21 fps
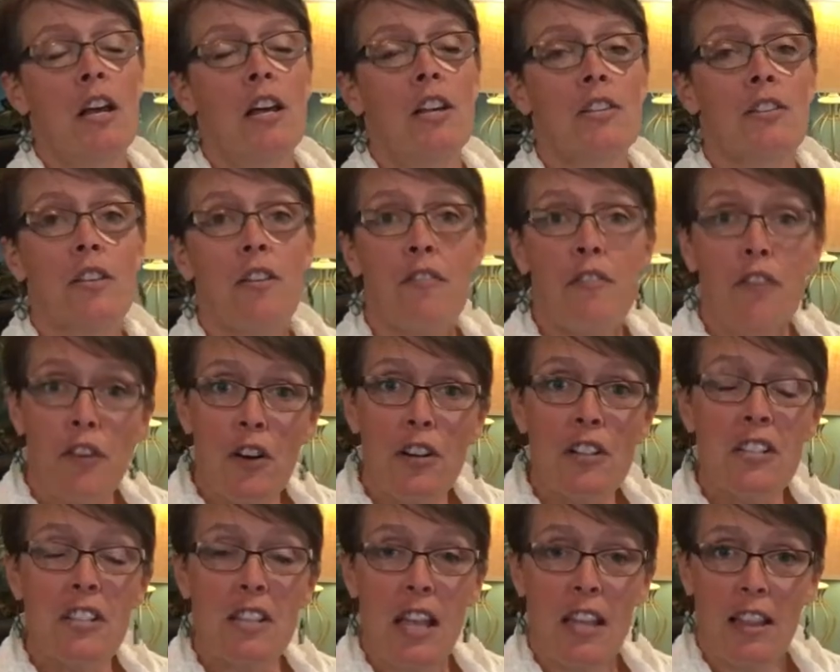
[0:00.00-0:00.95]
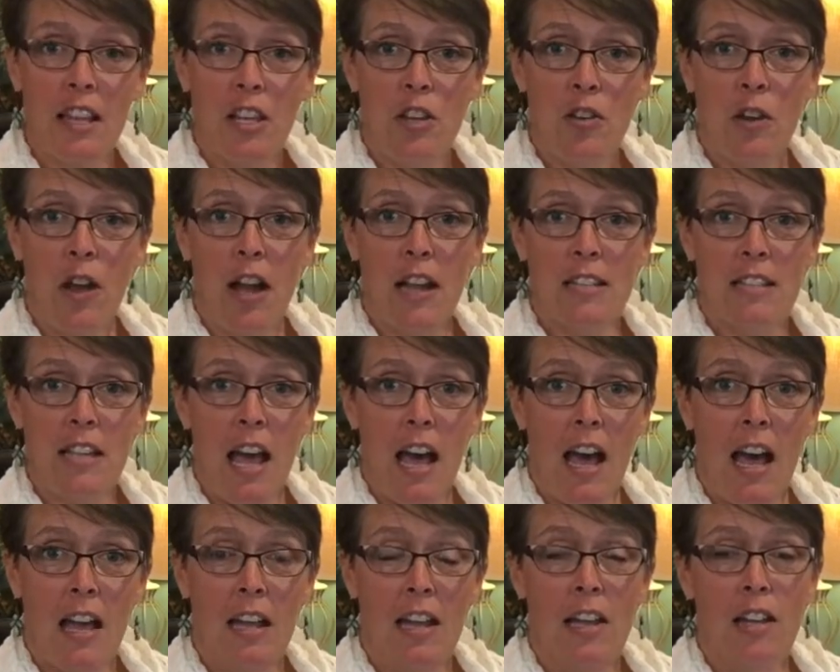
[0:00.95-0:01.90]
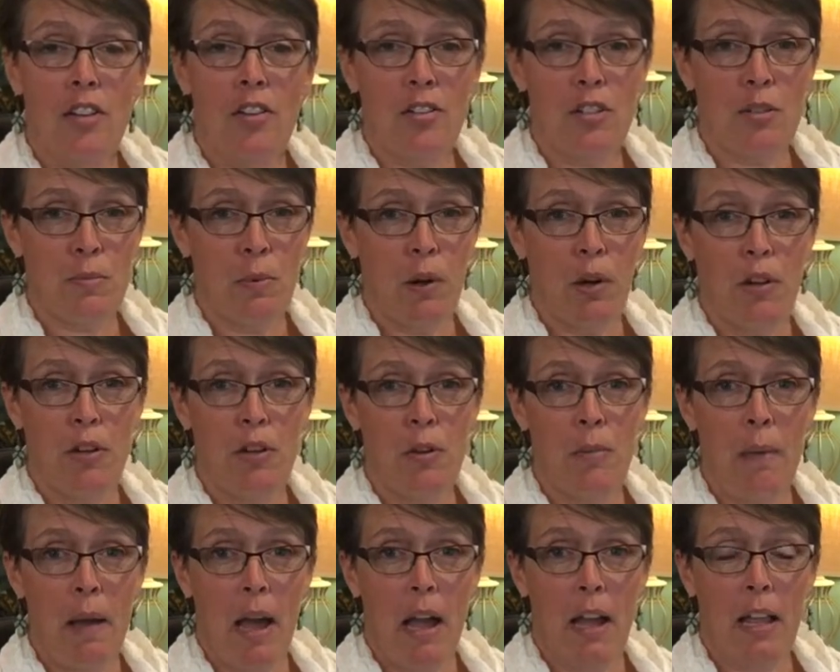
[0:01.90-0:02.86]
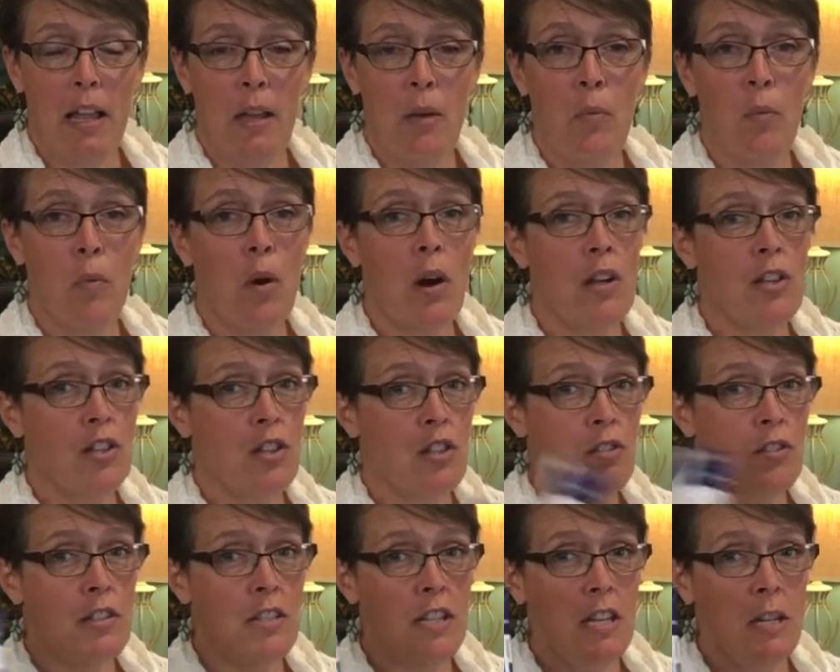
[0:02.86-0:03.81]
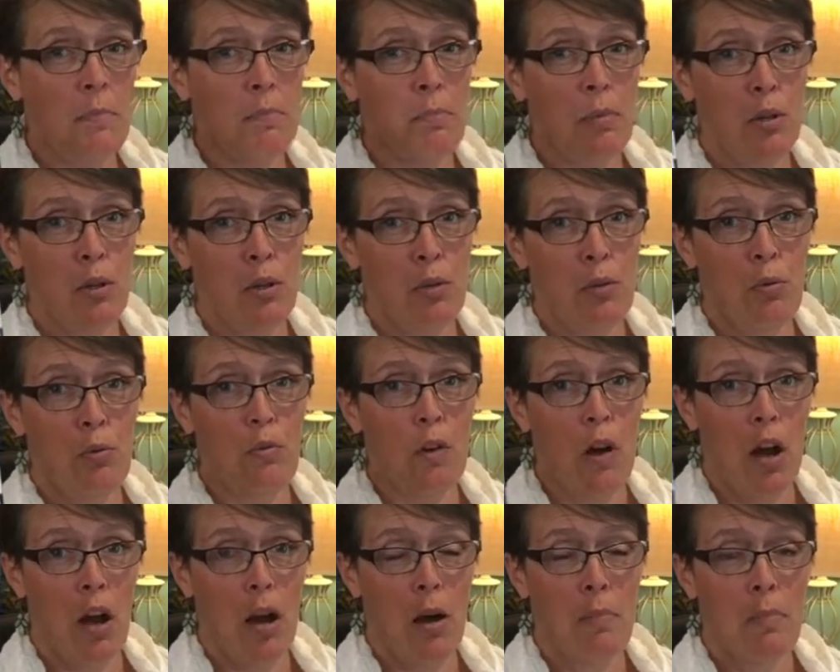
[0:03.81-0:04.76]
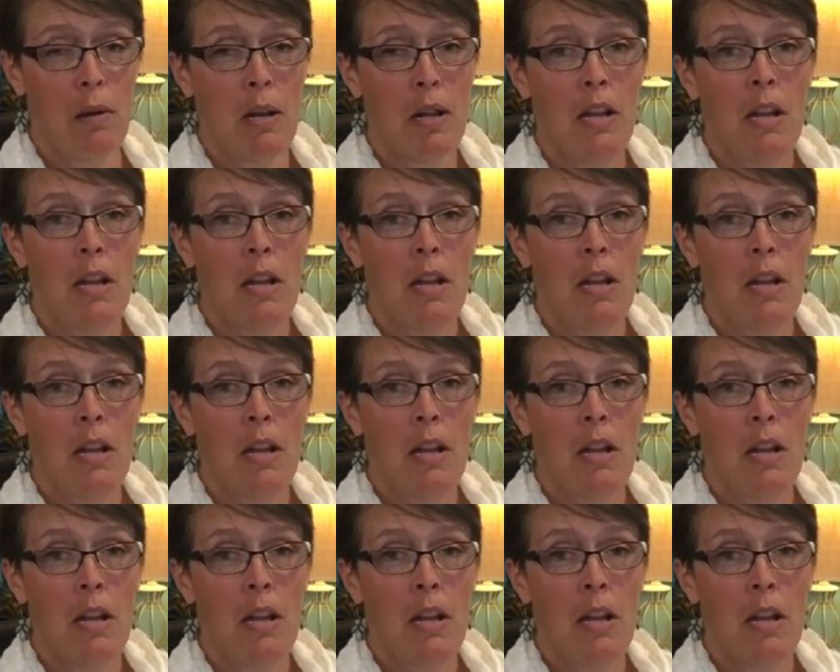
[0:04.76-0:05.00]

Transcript: So the first thing that you guys had in your SpOil You packet was your Deep Blue Rub.